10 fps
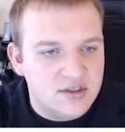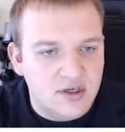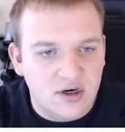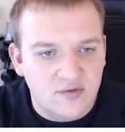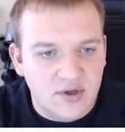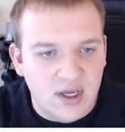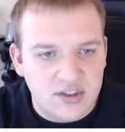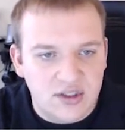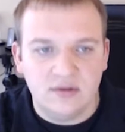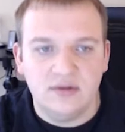our
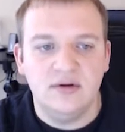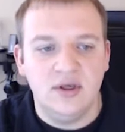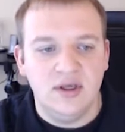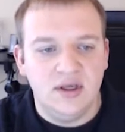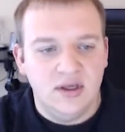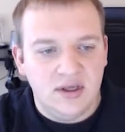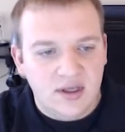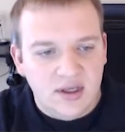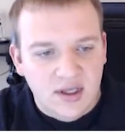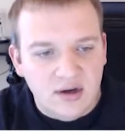invocation.
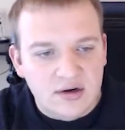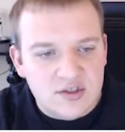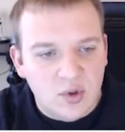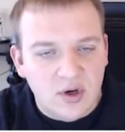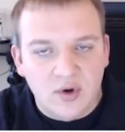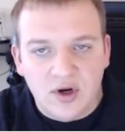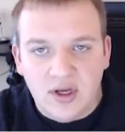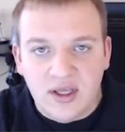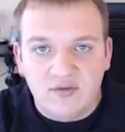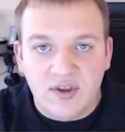Here's where we're going
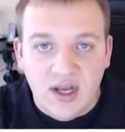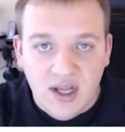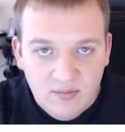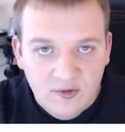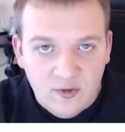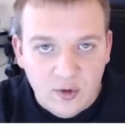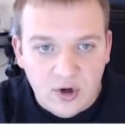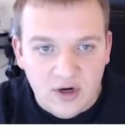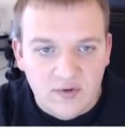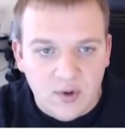to give the name for
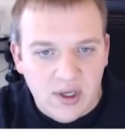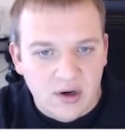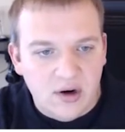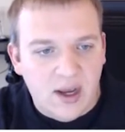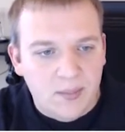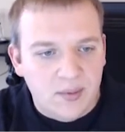invoking our app.